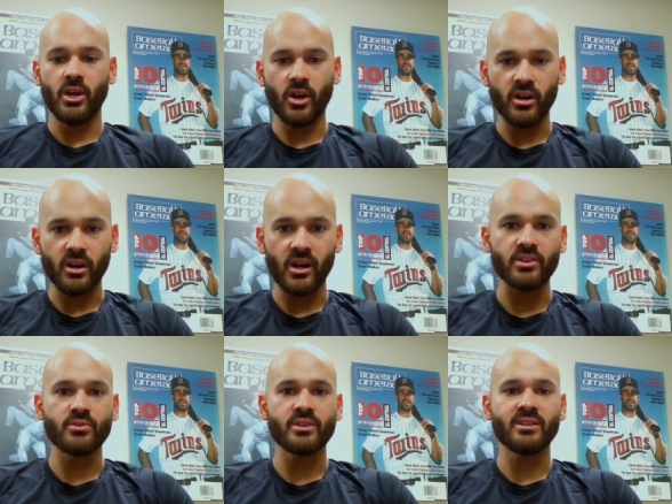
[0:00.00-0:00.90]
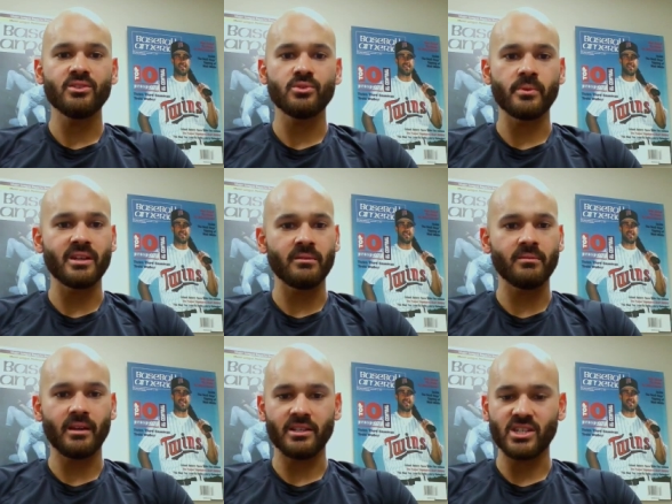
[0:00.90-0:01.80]
hungry to win
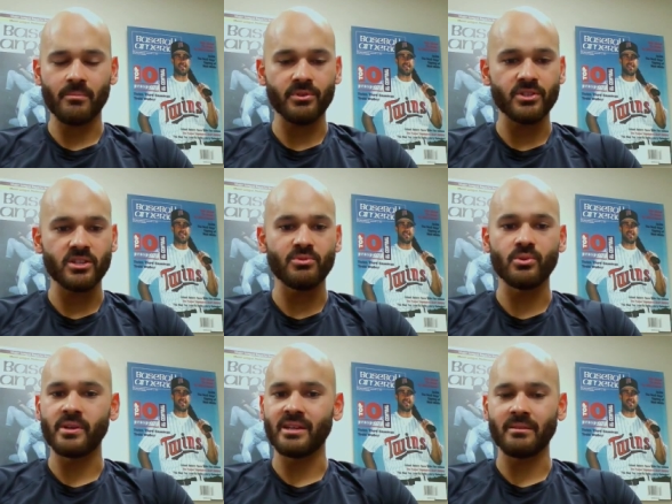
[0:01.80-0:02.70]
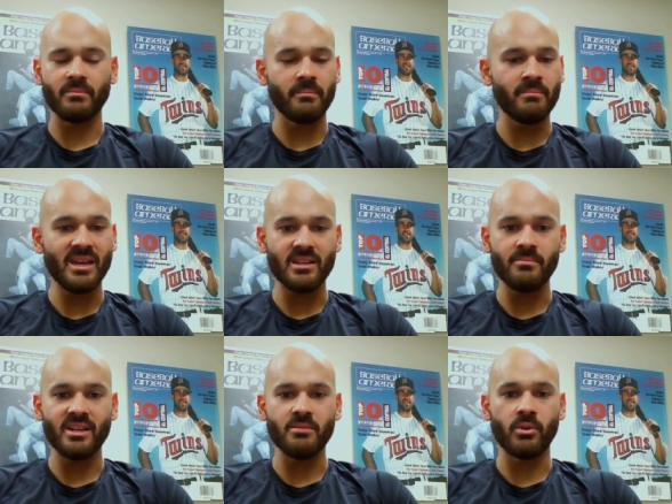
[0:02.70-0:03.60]
a championship to win many
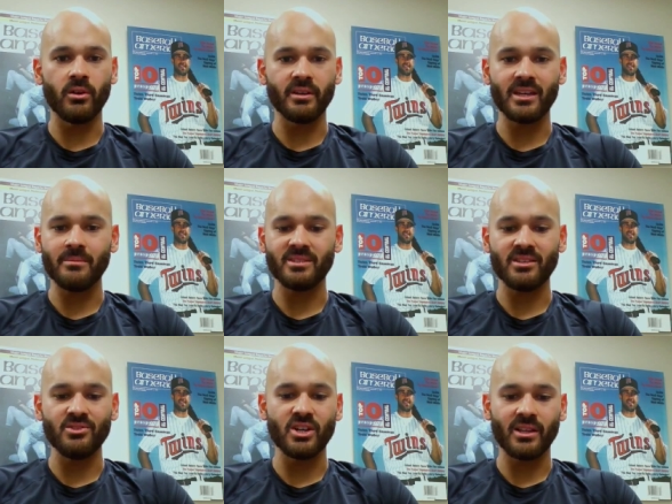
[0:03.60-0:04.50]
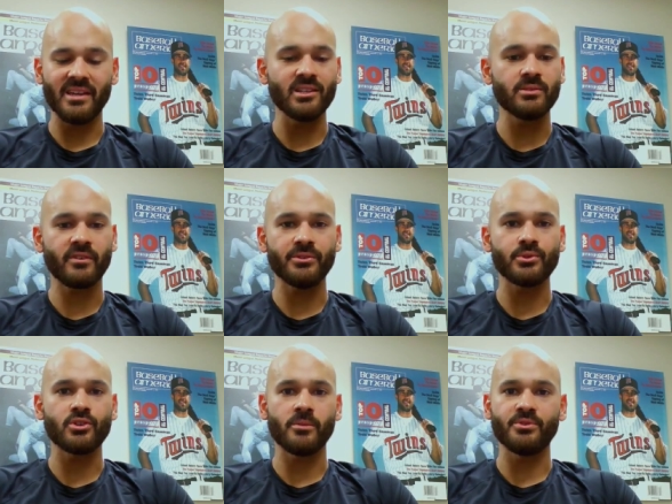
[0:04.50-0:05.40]
many ball games and you know like it's fun
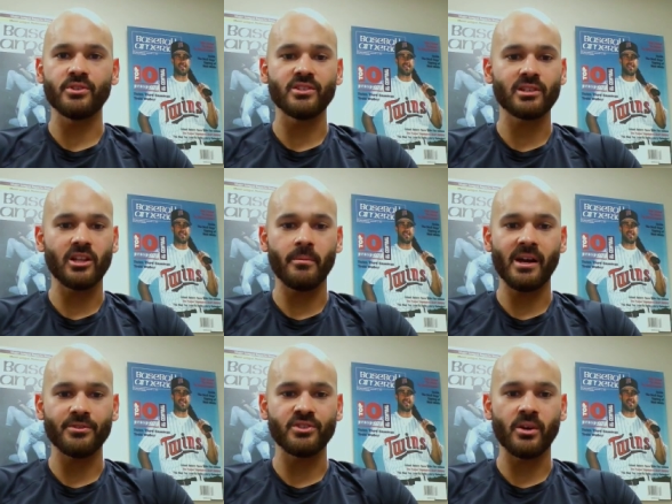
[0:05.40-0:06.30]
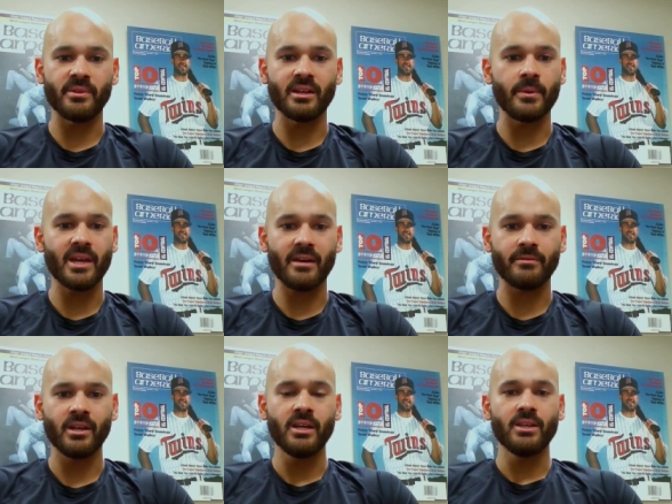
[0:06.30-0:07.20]
to show up to this clubhouse knowing that we
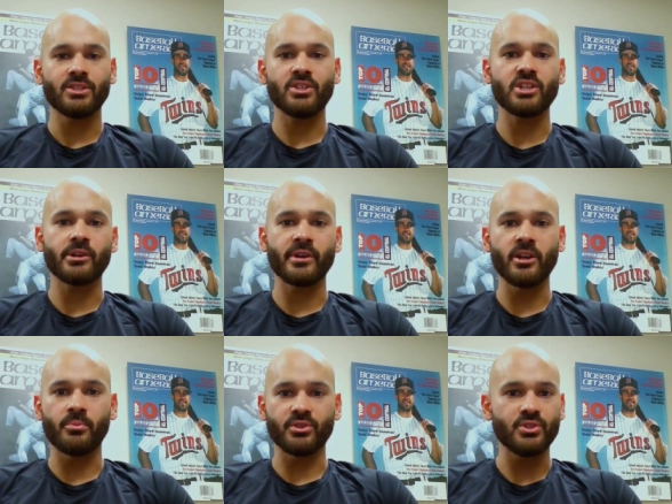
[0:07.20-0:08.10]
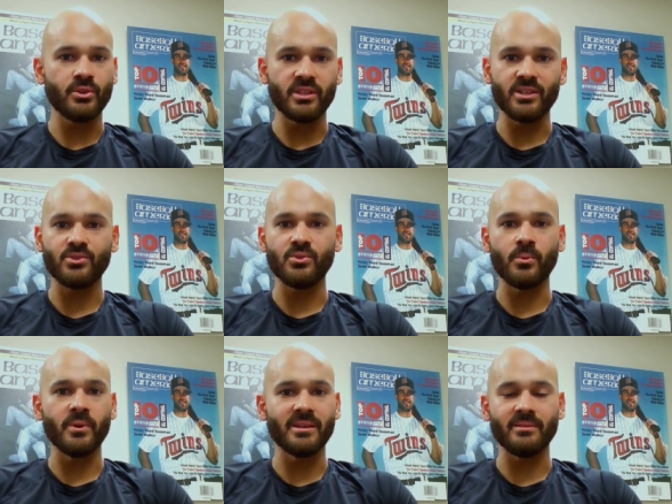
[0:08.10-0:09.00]
have such a great opportunity to
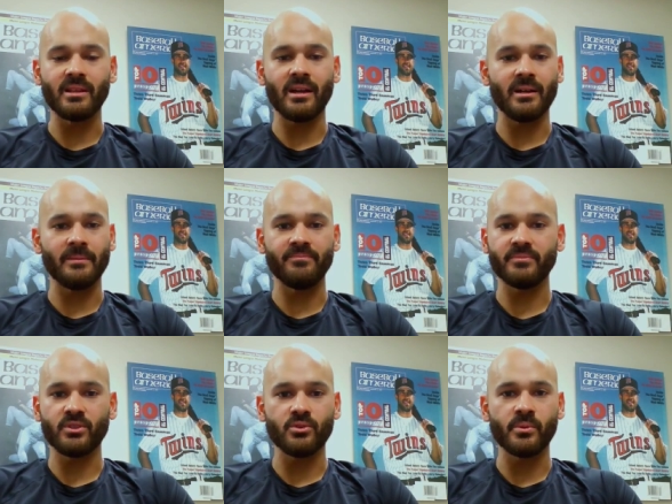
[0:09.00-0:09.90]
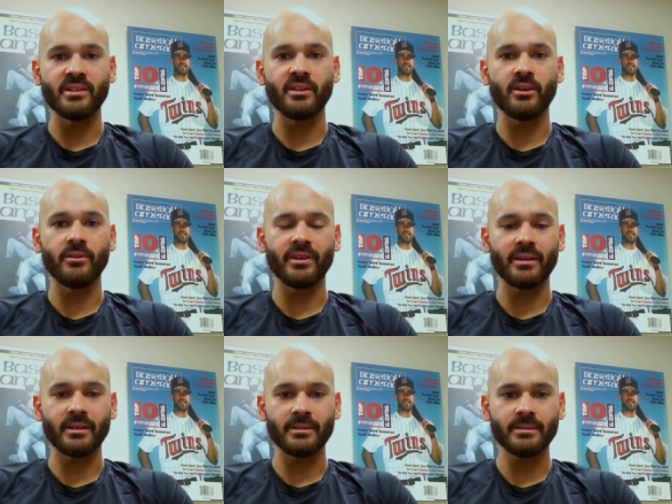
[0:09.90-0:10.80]
win um, to win the whole
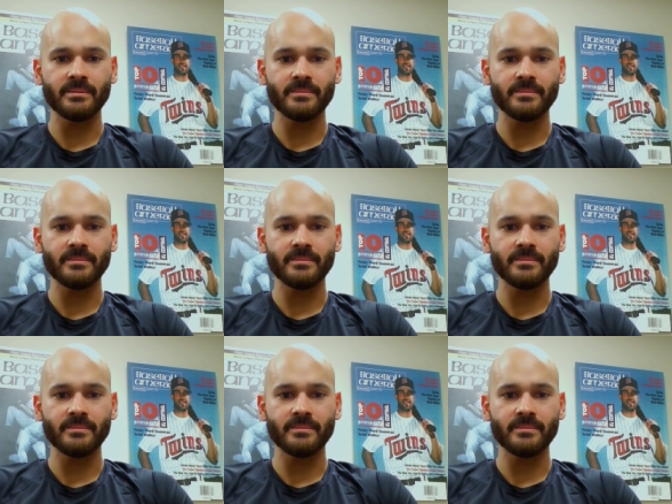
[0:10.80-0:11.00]
thing